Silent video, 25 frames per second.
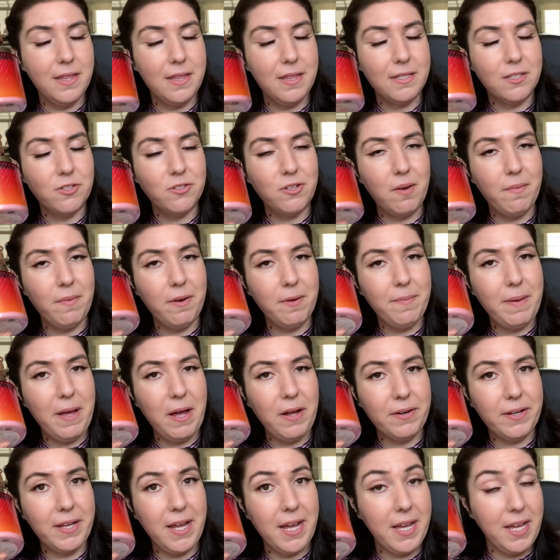strawberry
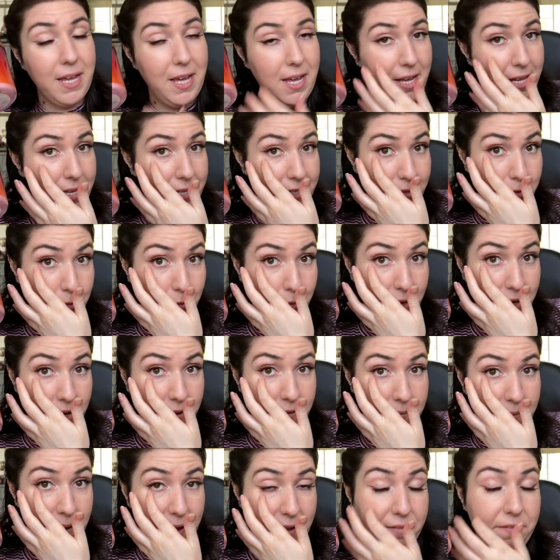pound cake is one
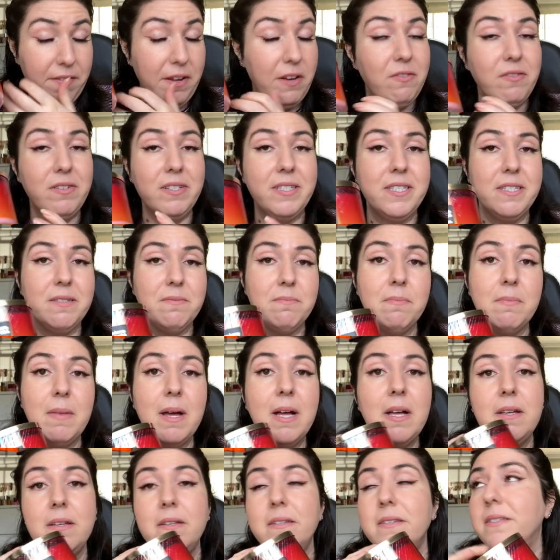of my favorite
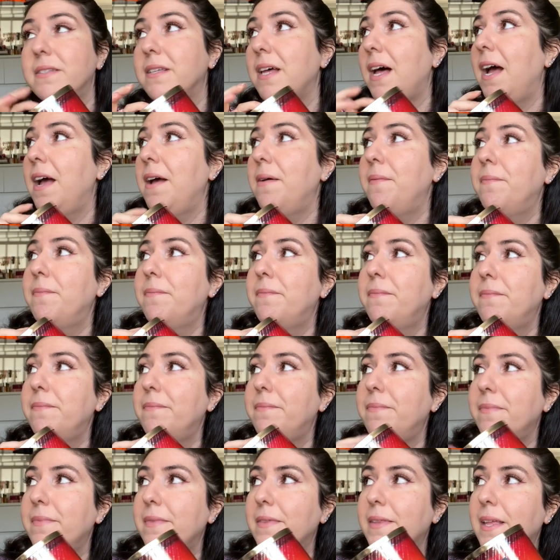smells.
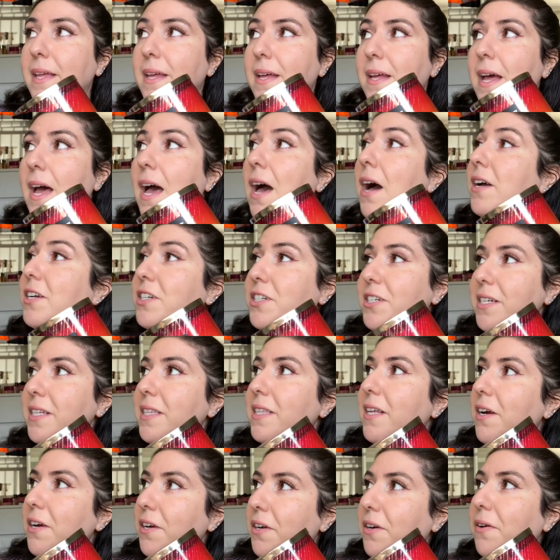I'm actually,
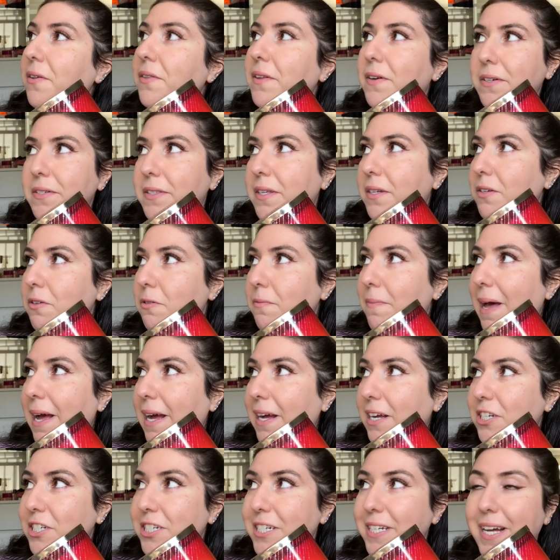there you go. There's the new
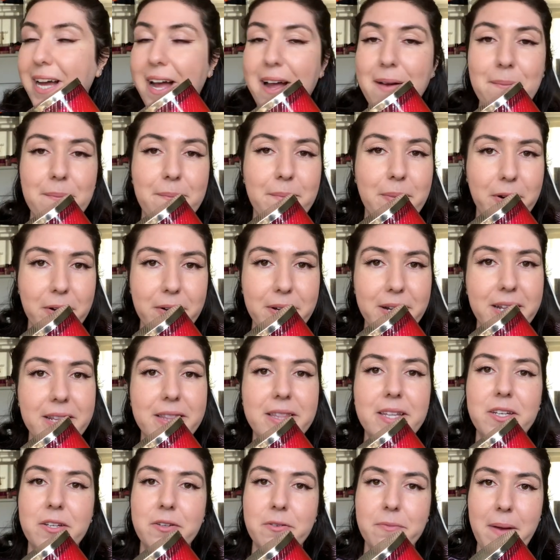packaging. I'm burning
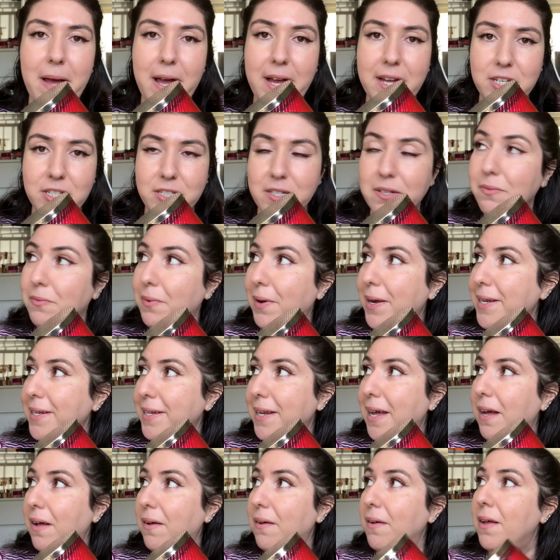the new packaging right
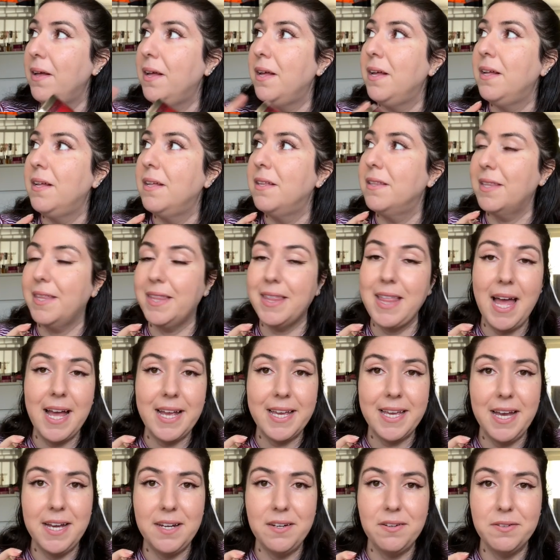now. That
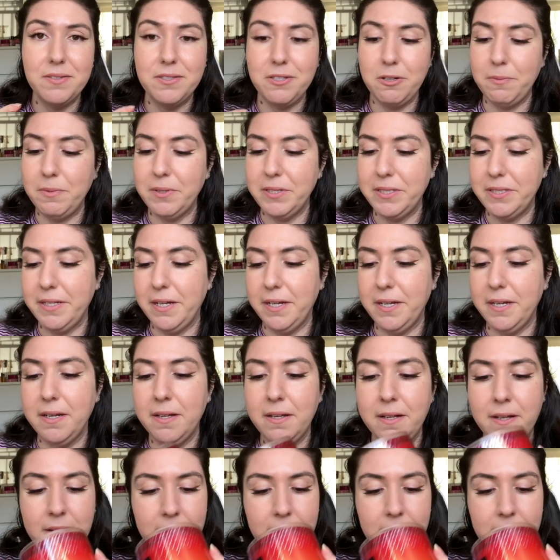candle's almost done.